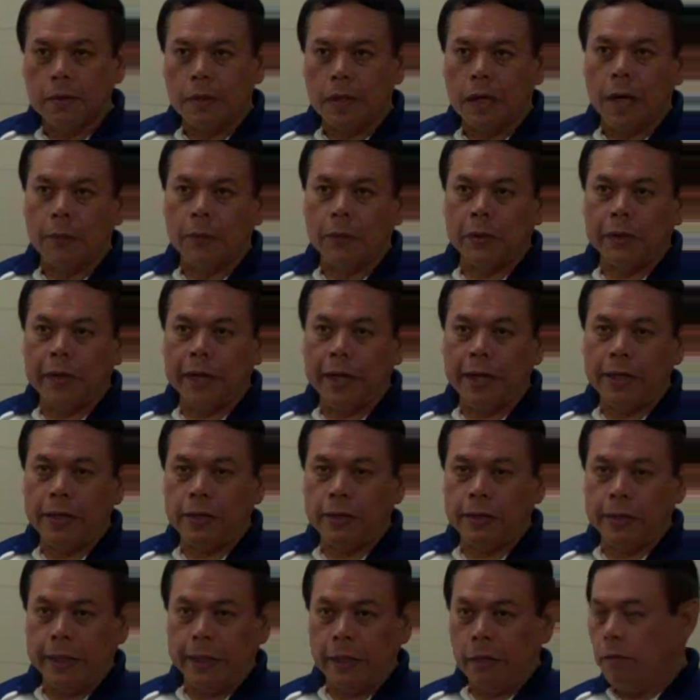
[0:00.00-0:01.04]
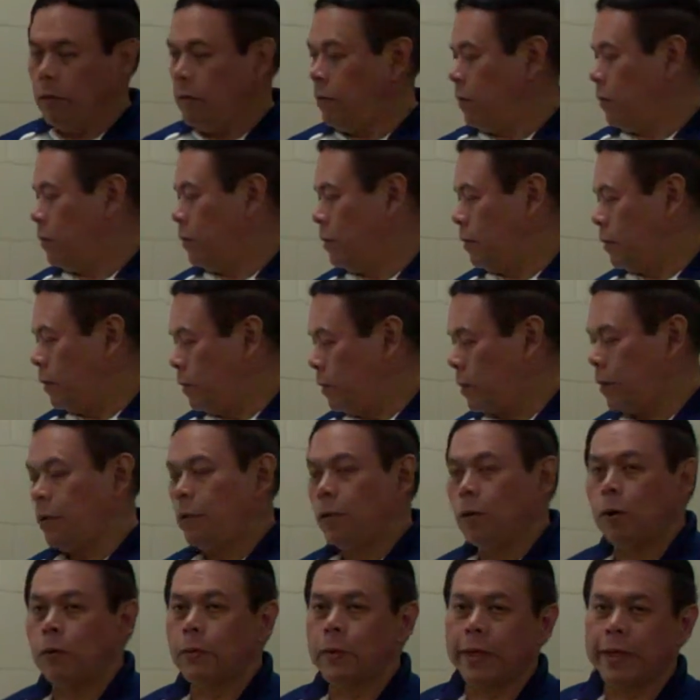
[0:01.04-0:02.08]
uppercase sin
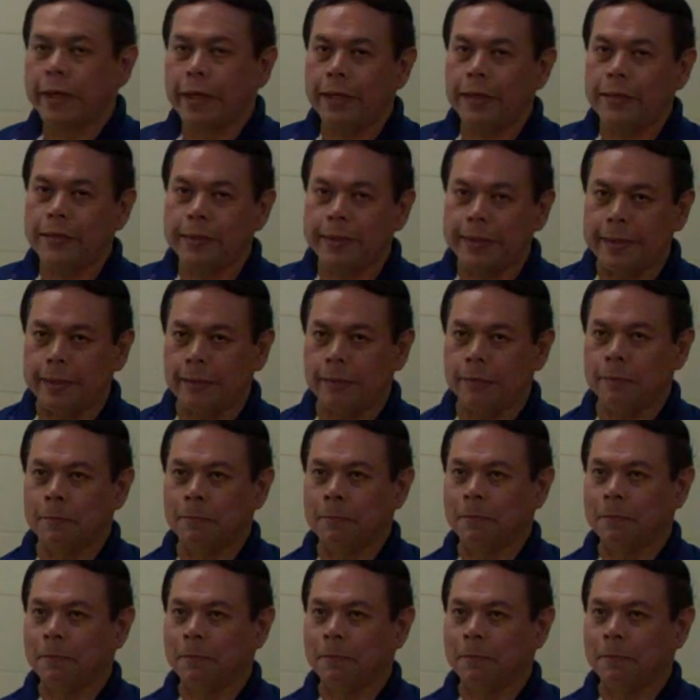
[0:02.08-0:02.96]
and lowercase sin.